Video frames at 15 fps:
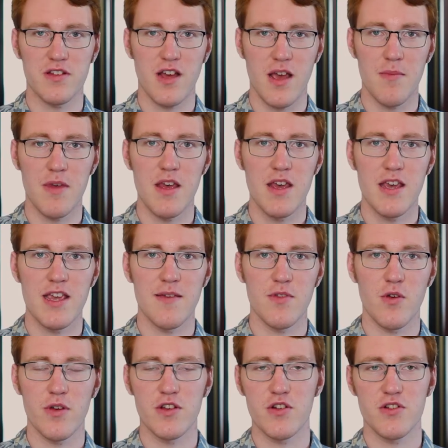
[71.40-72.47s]
time, even
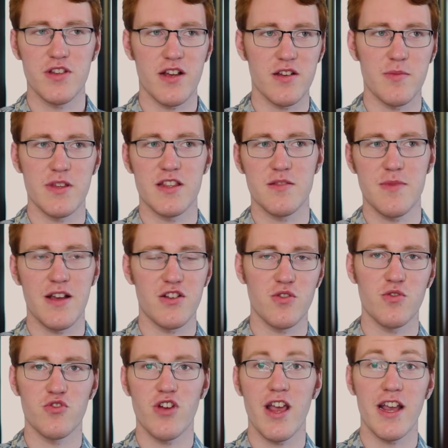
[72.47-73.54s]
though he turns out to be this
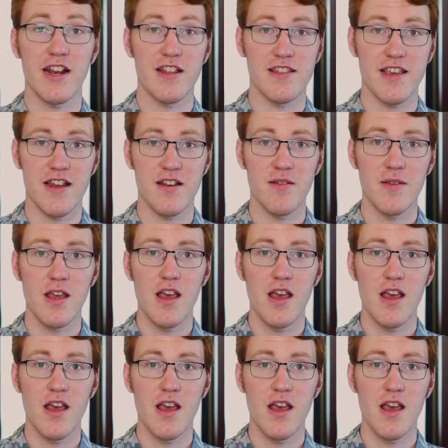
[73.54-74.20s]
magical dragon at the end.